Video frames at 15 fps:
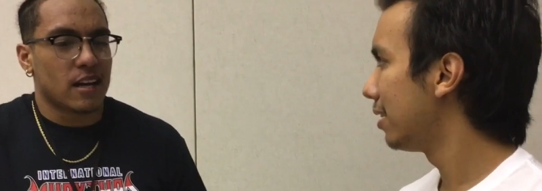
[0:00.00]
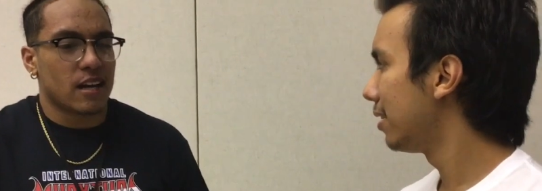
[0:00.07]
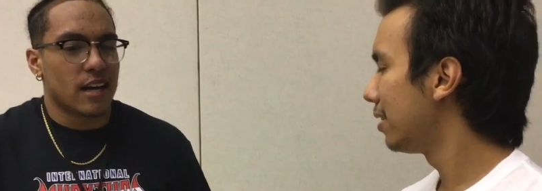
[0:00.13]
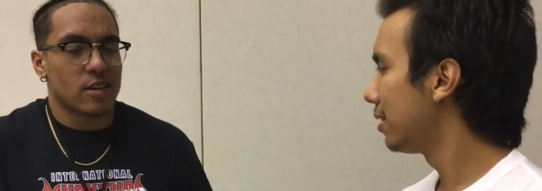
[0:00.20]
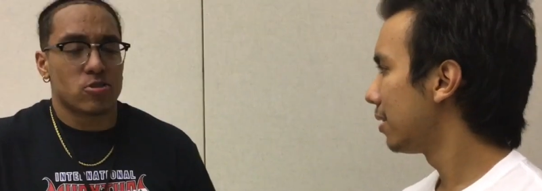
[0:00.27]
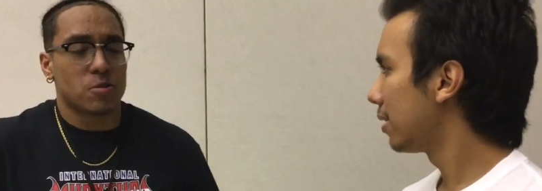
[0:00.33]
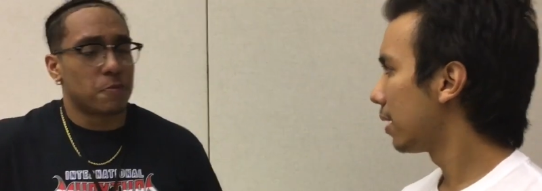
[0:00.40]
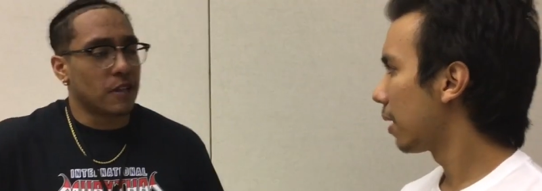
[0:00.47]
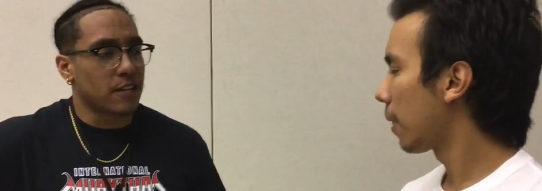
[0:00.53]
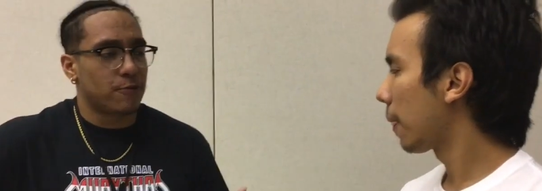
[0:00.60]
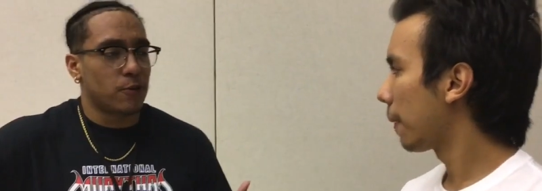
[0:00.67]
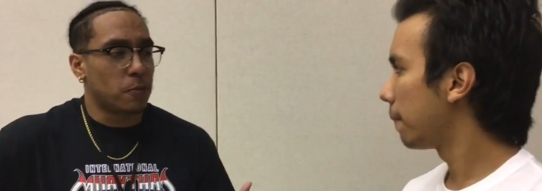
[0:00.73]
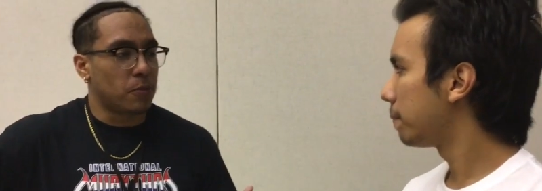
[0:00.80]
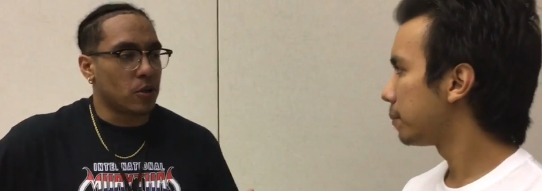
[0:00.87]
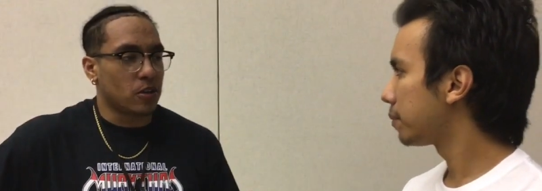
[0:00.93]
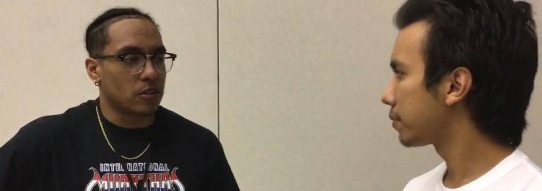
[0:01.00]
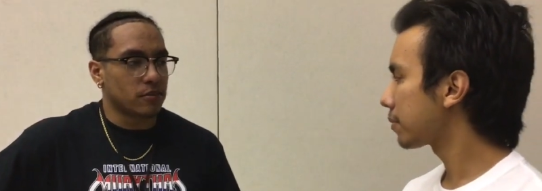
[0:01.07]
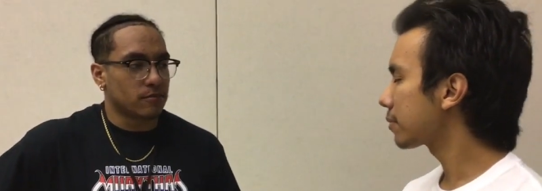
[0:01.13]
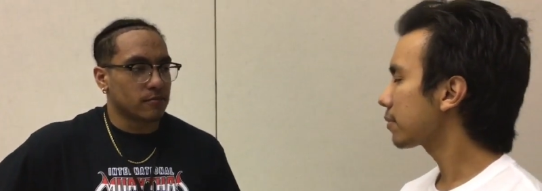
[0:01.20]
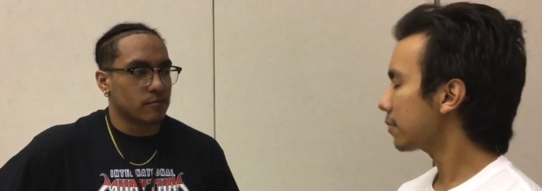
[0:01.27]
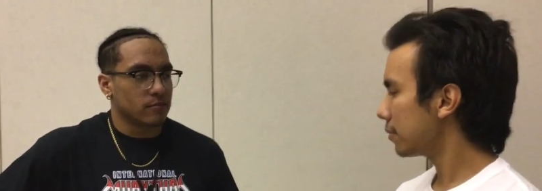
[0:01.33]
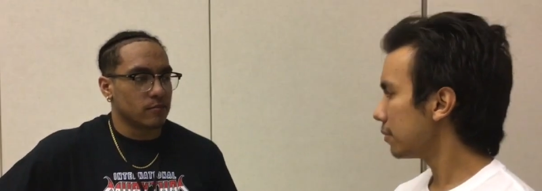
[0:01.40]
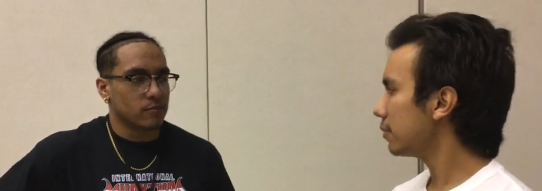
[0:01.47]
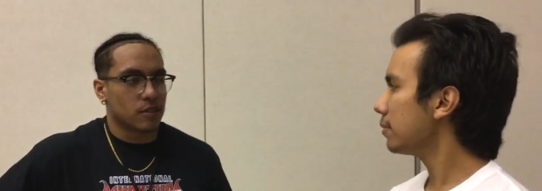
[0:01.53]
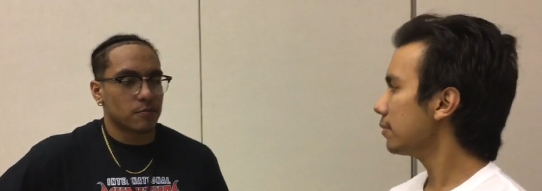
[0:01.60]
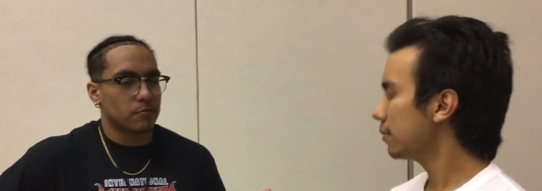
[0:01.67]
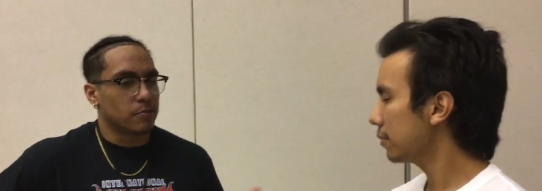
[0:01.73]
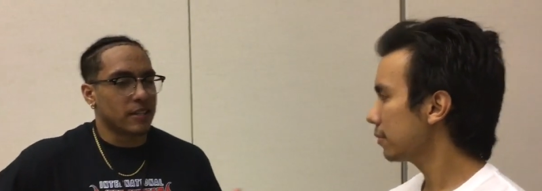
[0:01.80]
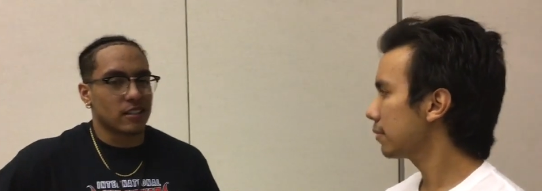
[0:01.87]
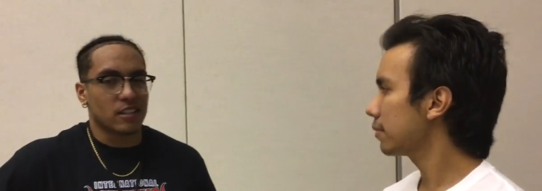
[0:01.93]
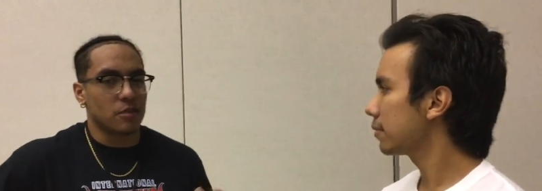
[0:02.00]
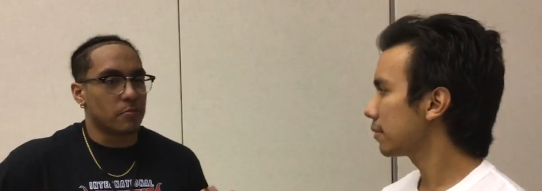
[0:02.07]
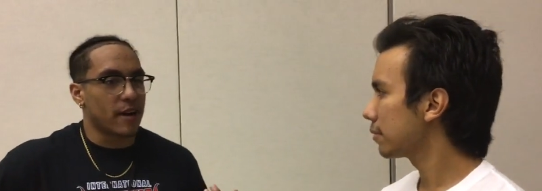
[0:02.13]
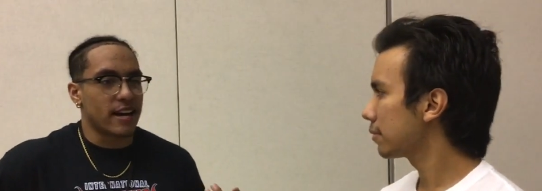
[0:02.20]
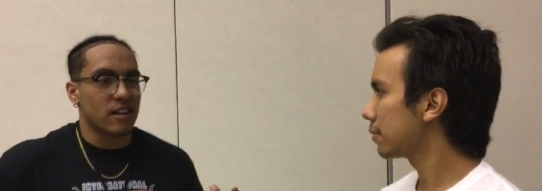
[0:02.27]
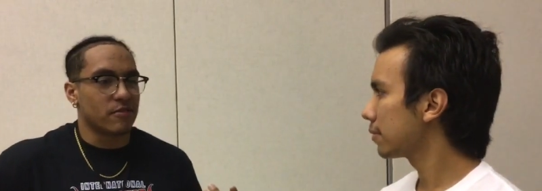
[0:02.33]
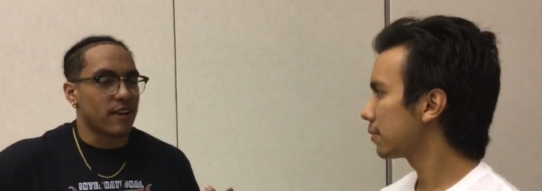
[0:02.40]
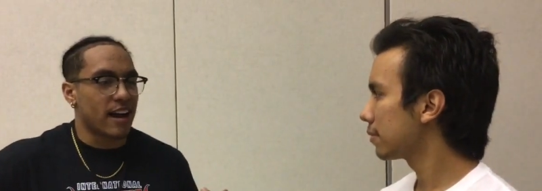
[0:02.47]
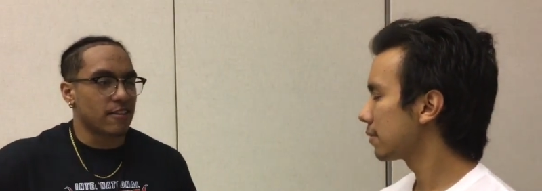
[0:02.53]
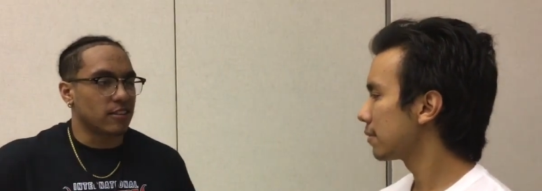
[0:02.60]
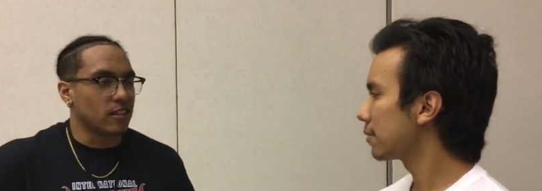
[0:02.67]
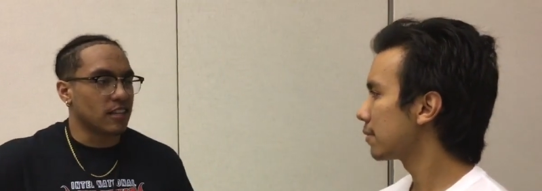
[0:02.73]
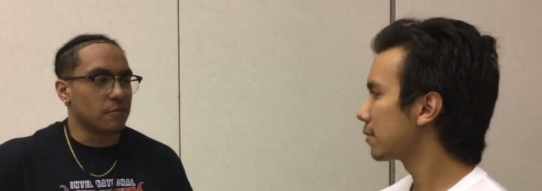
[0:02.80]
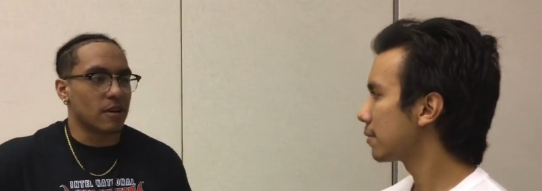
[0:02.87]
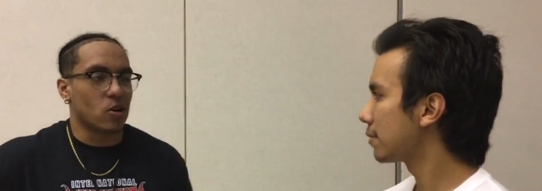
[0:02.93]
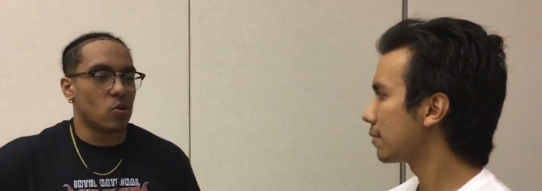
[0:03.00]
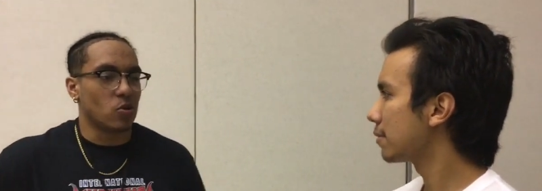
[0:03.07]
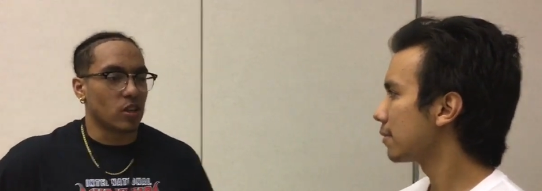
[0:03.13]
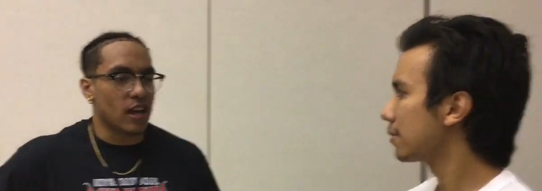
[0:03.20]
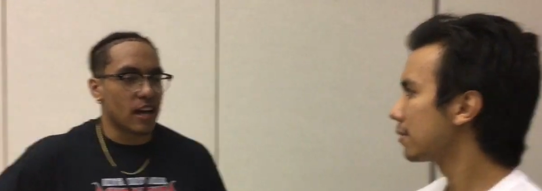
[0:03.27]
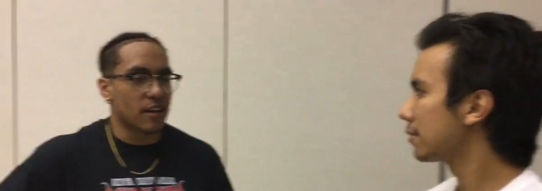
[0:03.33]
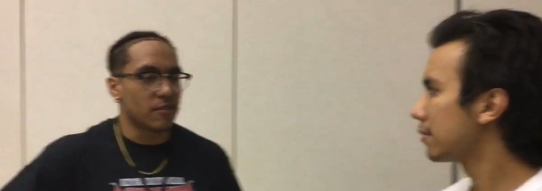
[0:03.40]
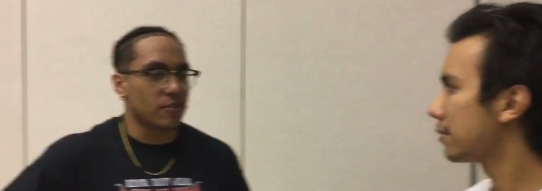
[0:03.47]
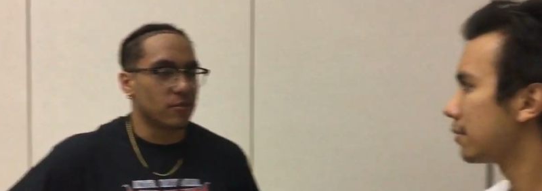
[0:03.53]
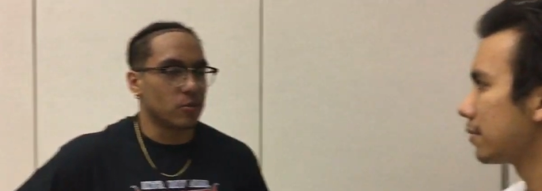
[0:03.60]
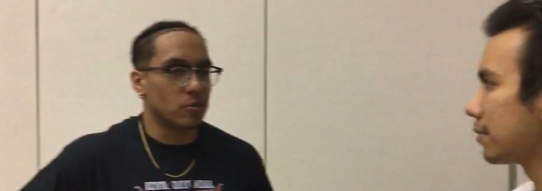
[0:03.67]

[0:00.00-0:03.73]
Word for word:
Speaker 1: Uh, I used to play football. Been a competitive athlete my whole life.